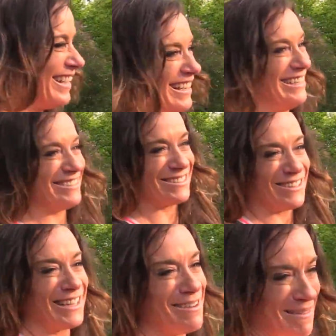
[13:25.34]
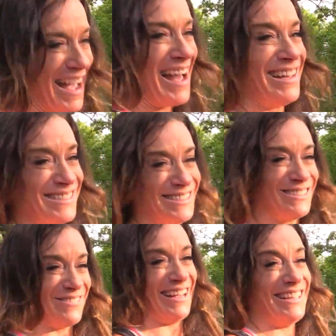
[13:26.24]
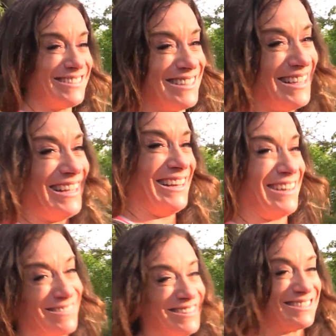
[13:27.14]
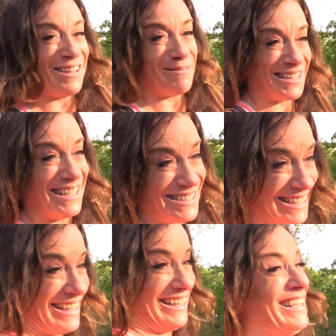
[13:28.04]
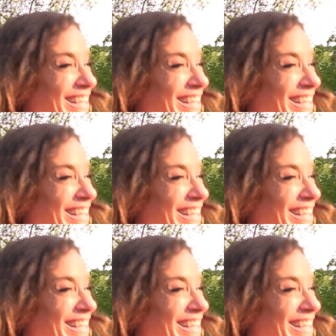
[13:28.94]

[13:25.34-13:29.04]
He's just going to get my ass in his face, and I'm going to tell him to kiss it.